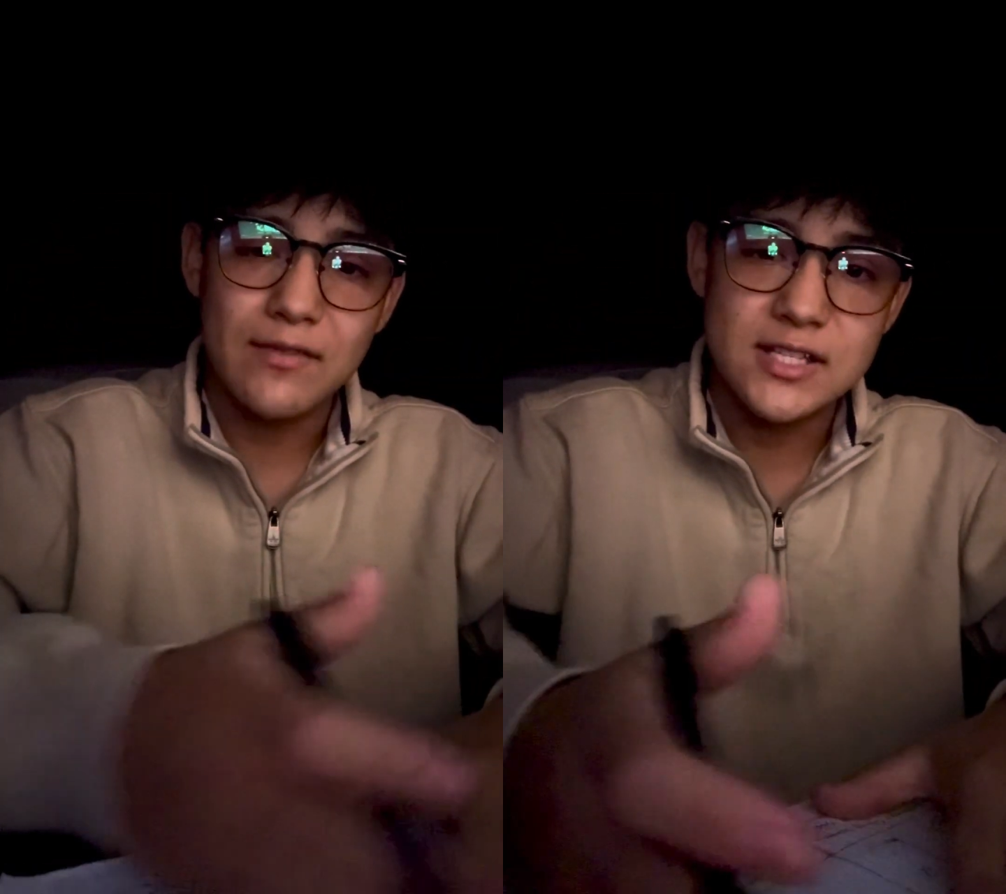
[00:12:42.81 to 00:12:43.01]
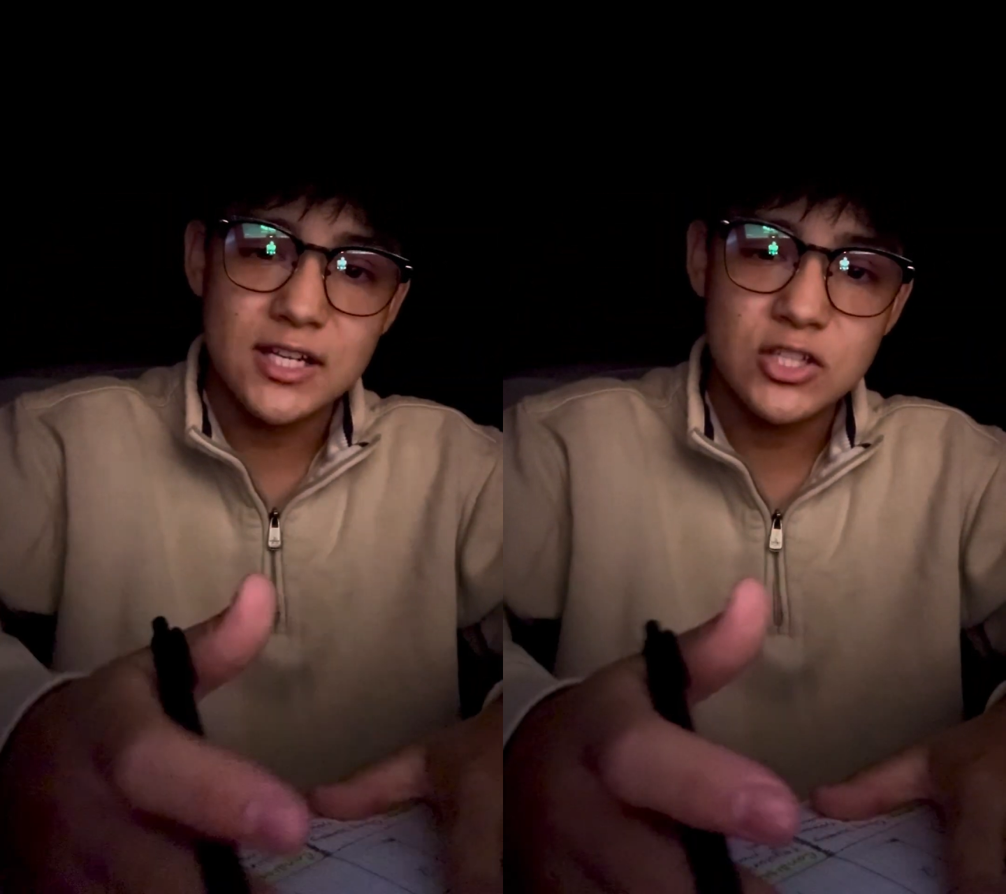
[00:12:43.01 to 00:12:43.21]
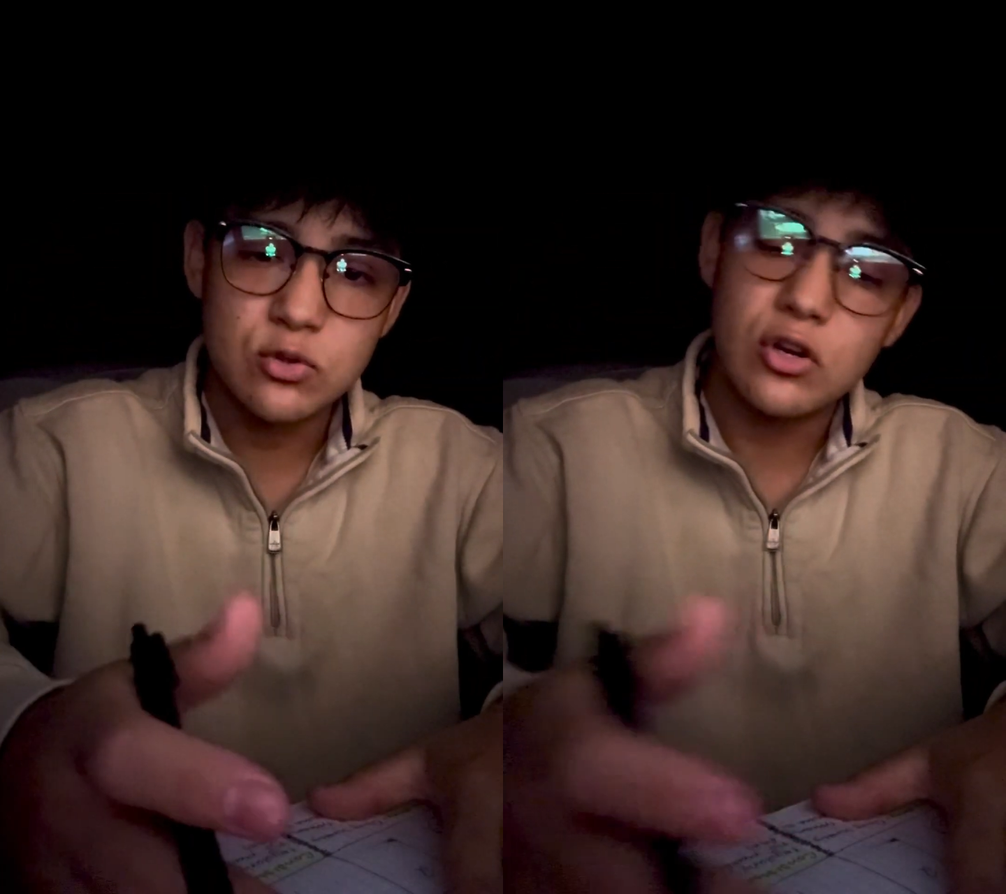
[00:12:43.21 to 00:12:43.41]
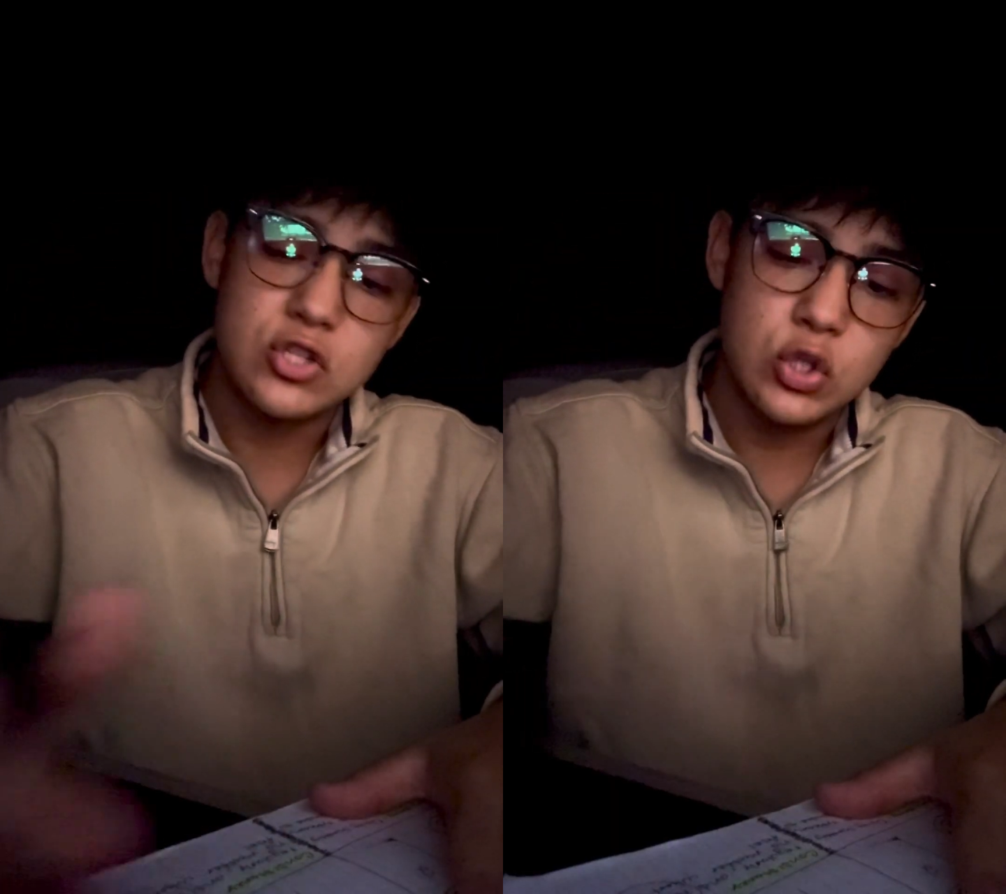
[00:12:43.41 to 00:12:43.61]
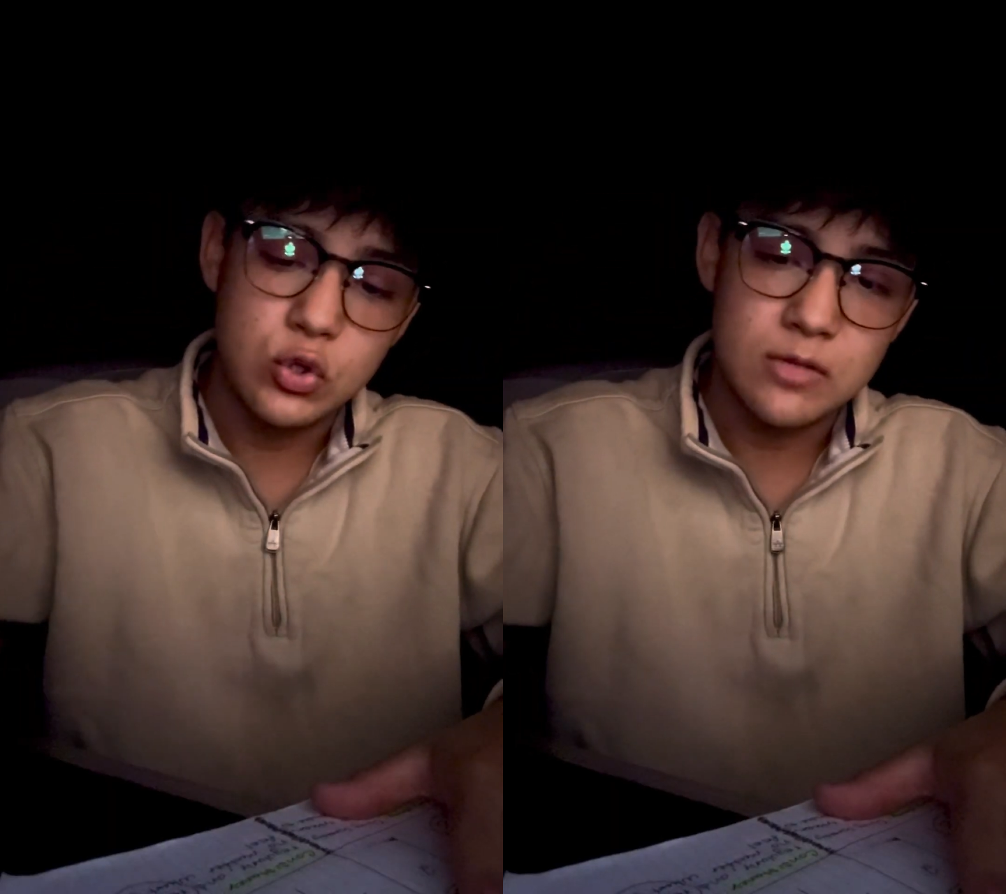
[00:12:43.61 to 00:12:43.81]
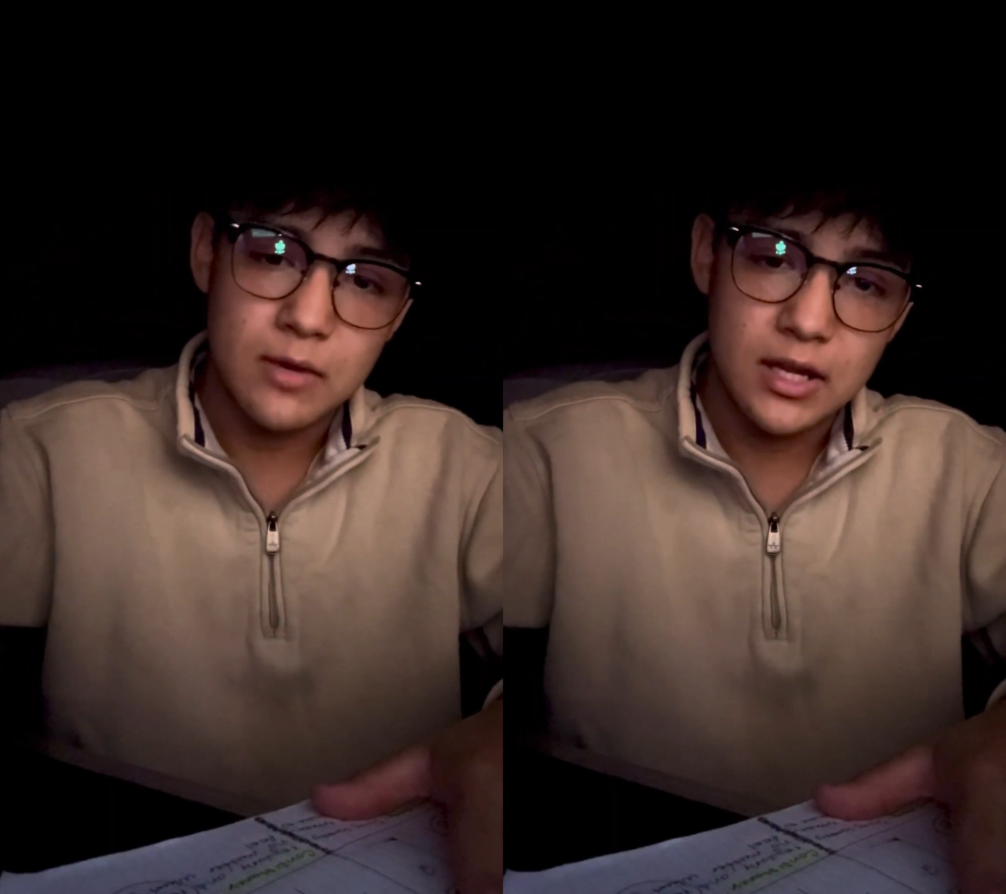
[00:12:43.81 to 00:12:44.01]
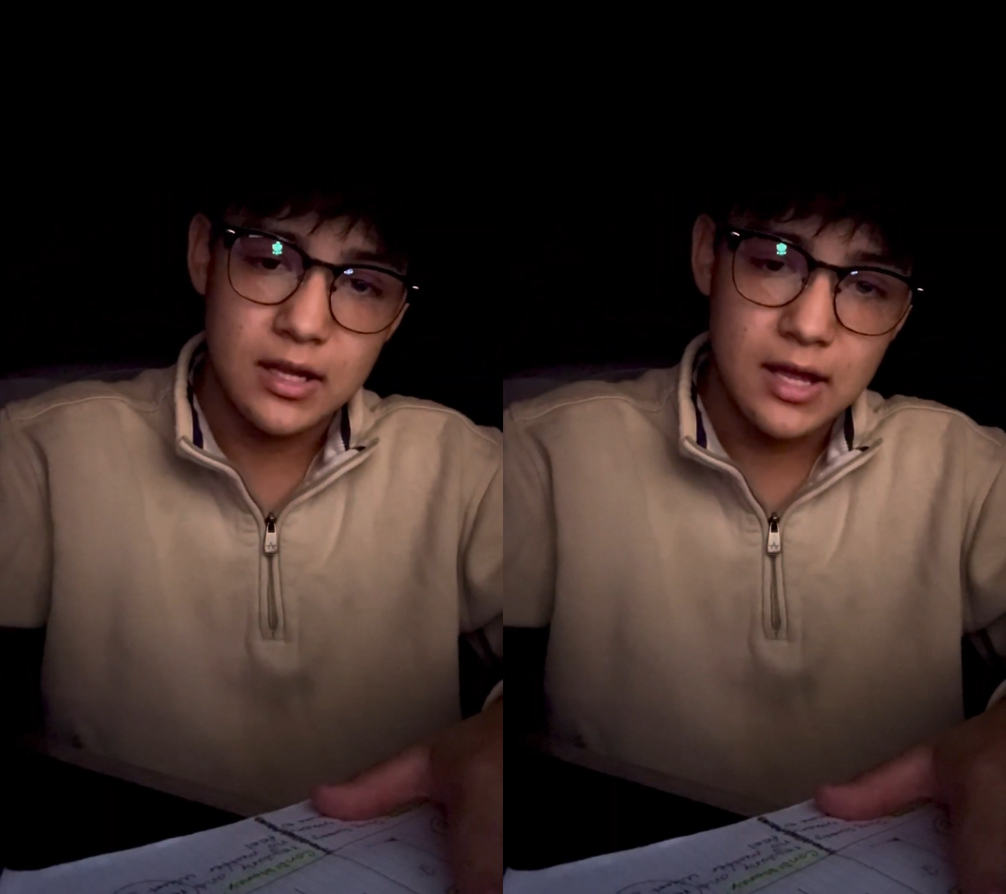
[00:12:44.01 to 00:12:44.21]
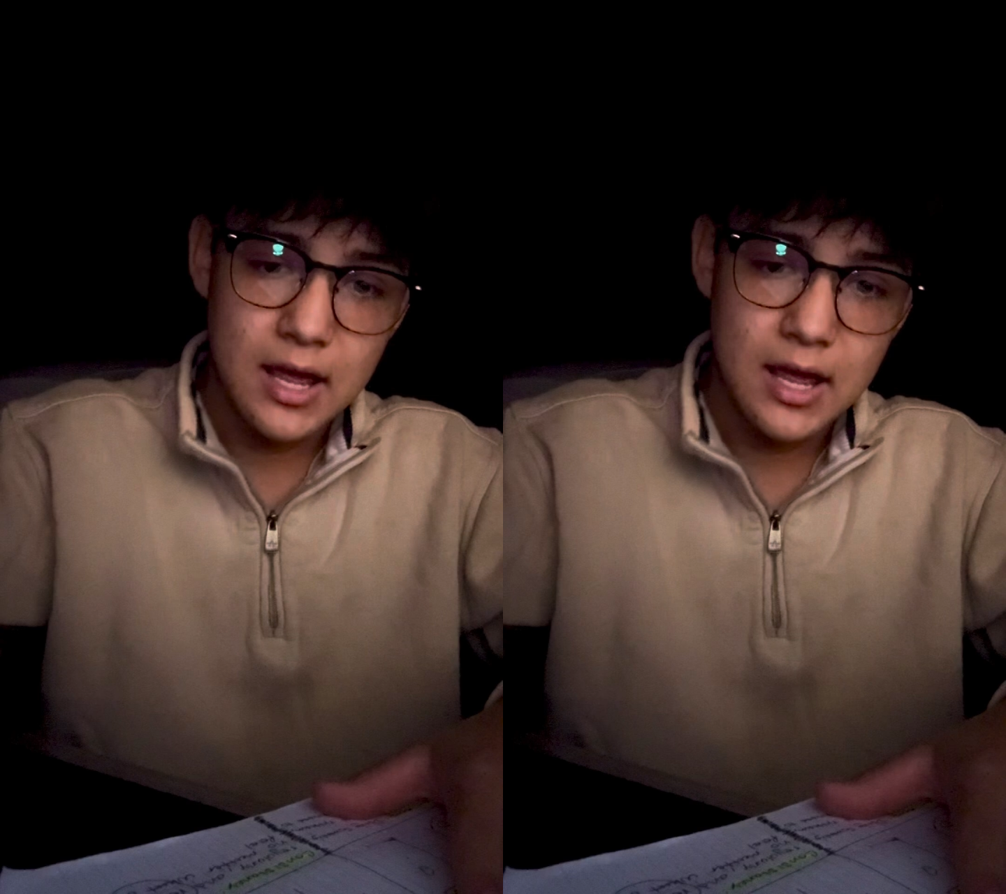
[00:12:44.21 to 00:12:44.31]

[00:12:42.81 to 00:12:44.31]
to stick to, or else you lose the money.